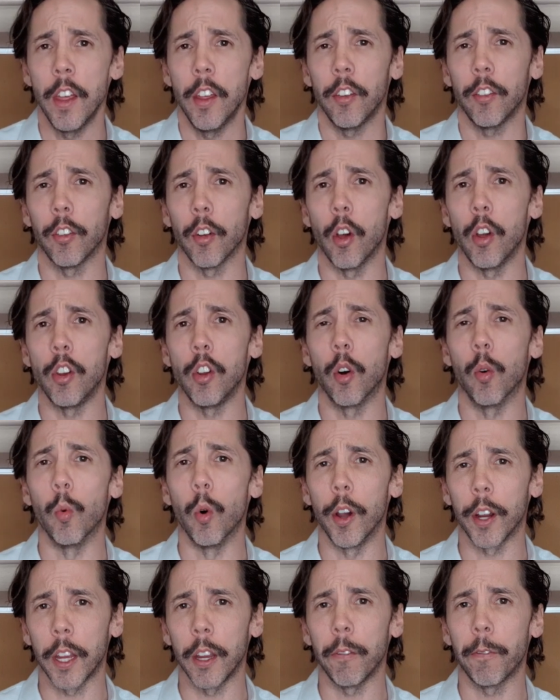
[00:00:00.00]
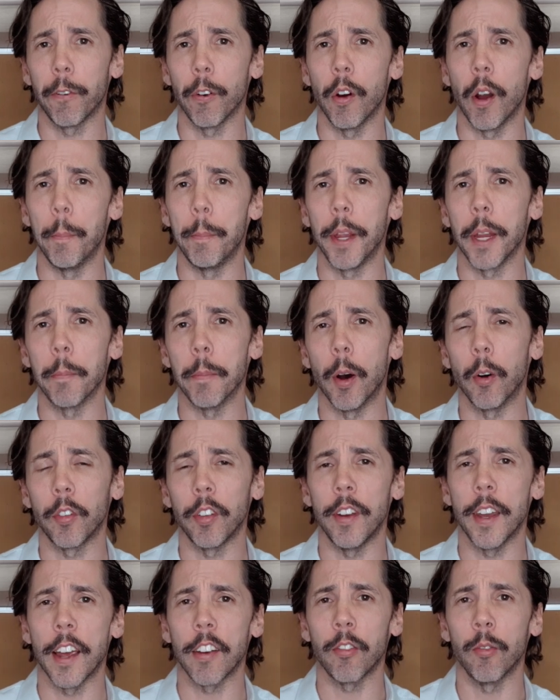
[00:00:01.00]
So you're working for a big
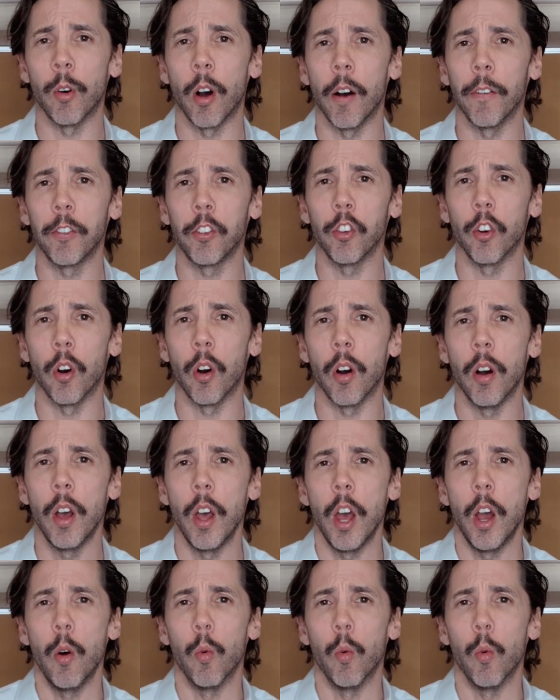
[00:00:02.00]
multinational offshore.